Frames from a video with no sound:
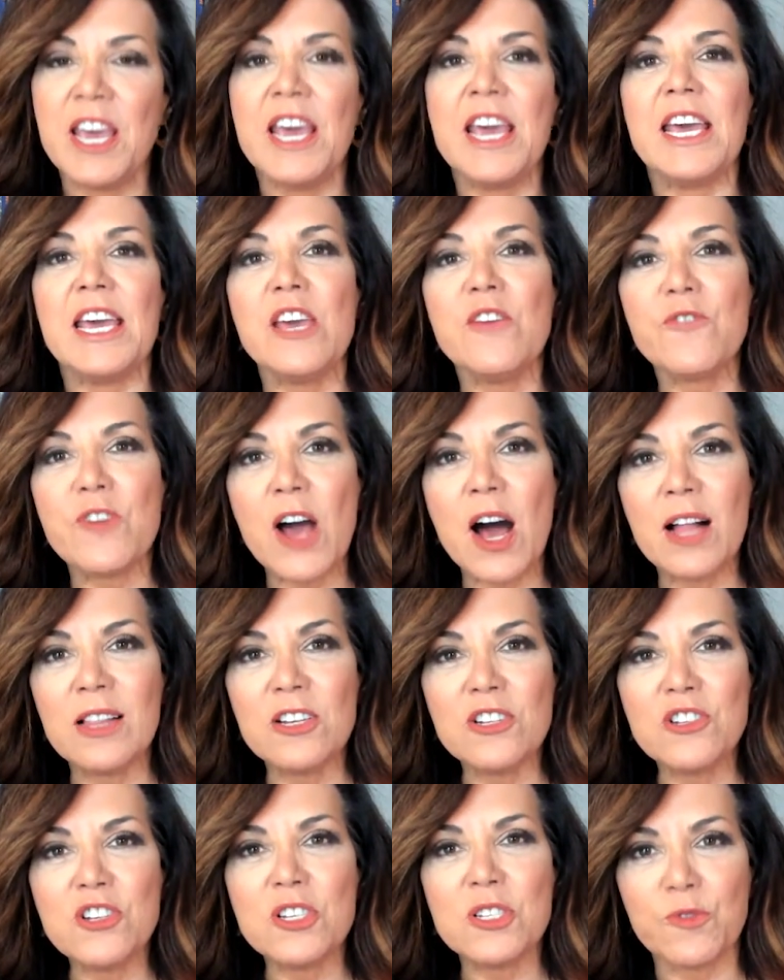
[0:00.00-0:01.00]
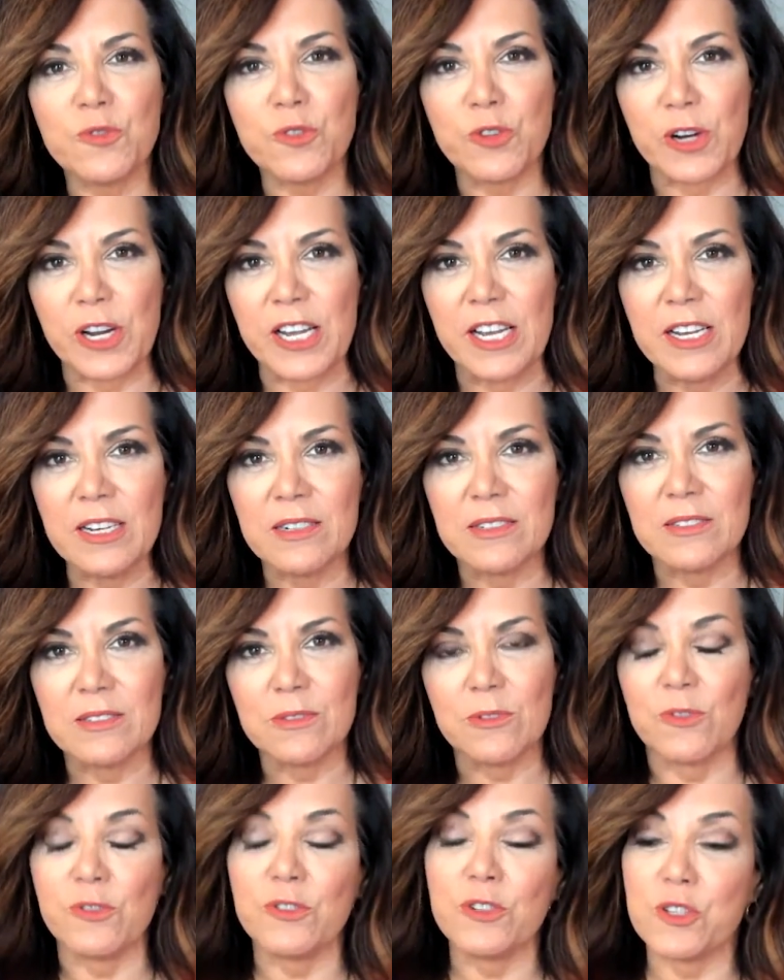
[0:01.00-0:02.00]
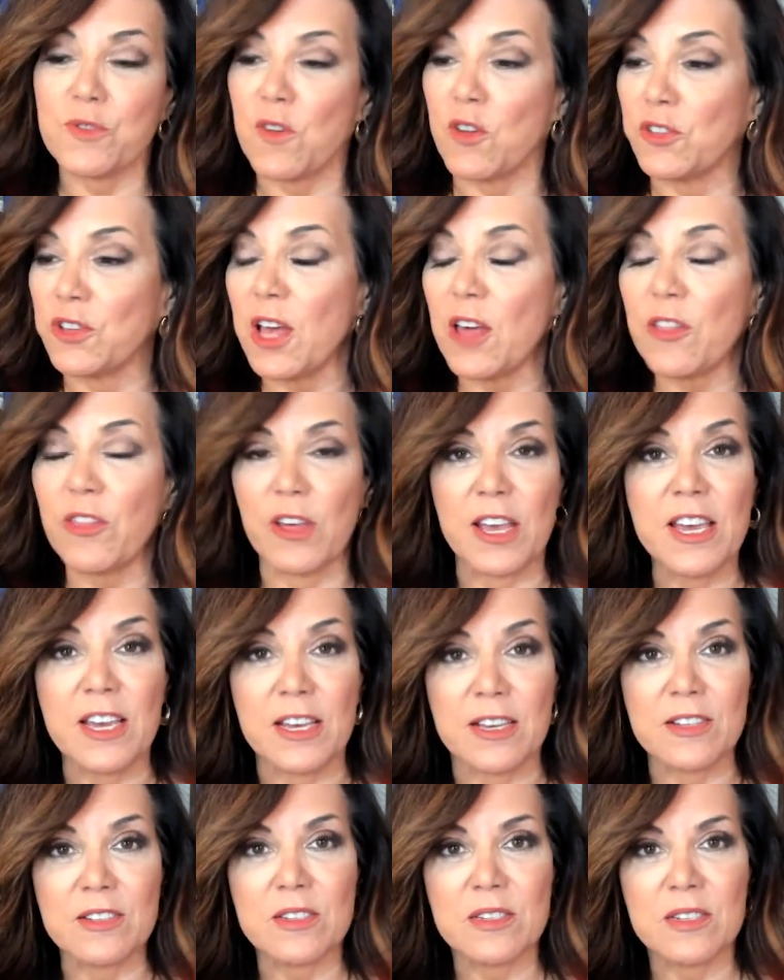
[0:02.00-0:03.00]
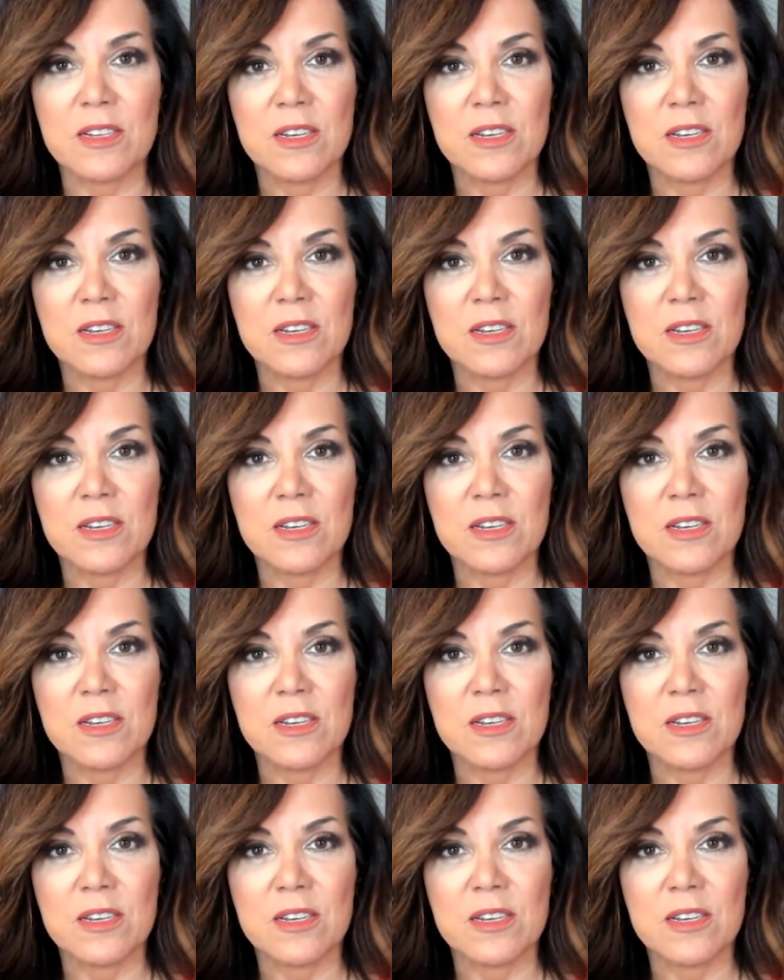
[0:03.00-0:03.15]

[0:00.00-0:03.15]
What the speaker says: If college is free, well, first of all, nothing is.